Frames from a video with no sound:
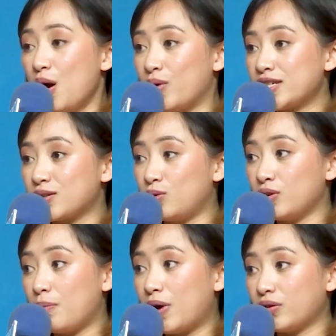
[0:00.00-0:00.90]
What's
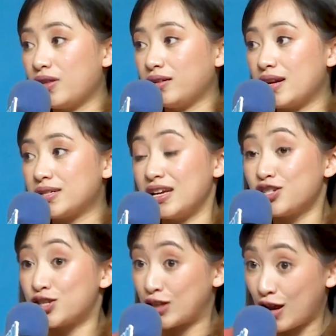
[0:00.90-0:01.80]
good about that is
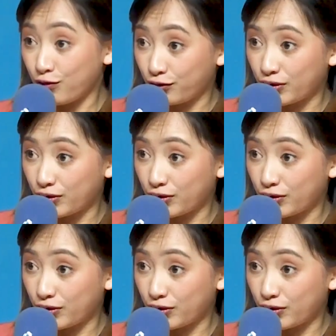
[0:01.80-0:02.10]
it's safe.